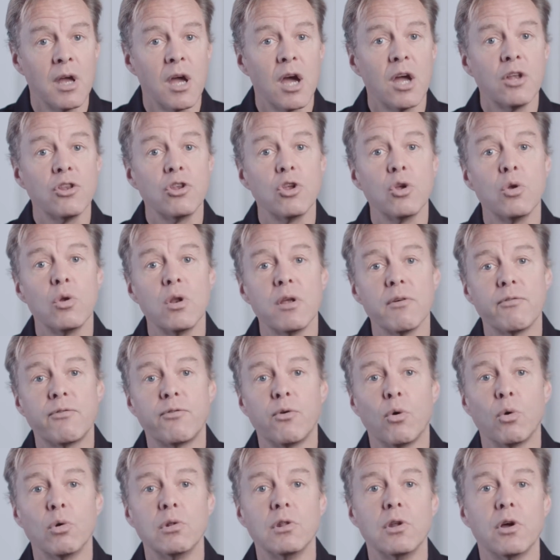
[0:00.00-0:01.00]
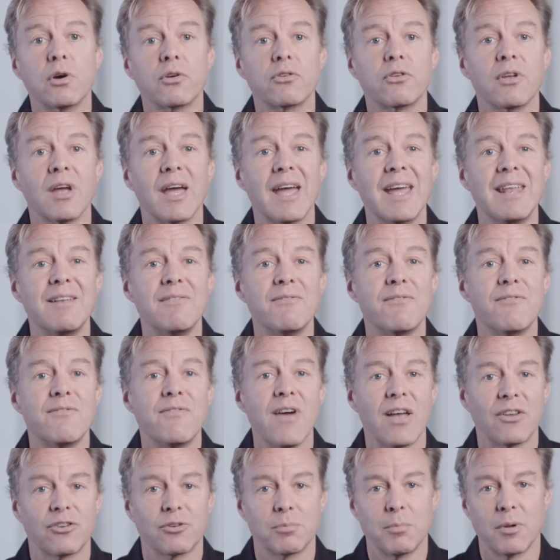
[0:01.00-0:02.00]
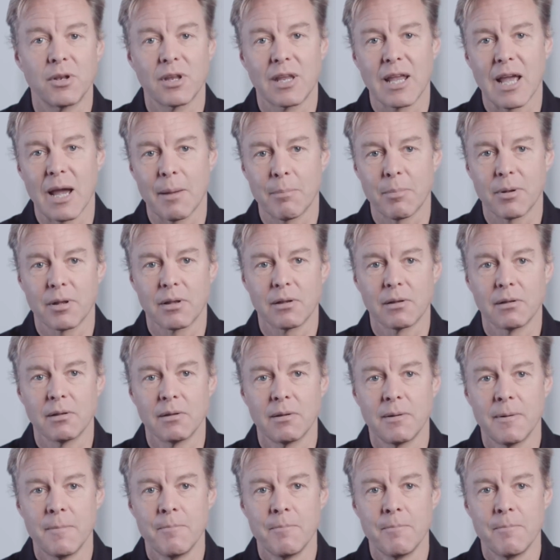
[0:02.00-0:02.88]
and Unit 4 looked at investment capital.